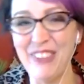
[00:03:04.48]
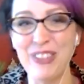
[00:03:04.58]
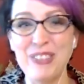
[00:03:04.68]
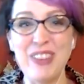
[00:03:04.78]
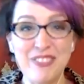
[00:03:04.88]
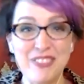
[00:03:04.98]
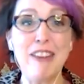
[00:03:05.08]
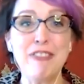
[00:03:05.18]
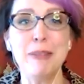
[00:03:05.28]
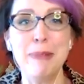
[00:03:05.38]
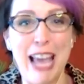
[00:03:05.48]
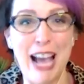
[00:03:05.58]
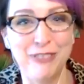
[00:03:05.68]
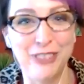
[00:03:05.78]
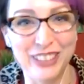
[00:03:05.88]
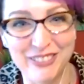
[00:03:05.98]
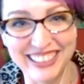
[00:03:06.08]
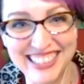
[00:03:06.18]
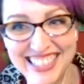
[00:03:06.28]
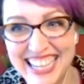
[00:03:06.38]
would definitely be helpful in real
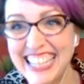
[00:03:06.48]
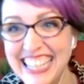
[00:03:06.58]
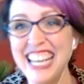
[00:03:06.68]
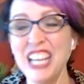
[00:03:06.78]
estate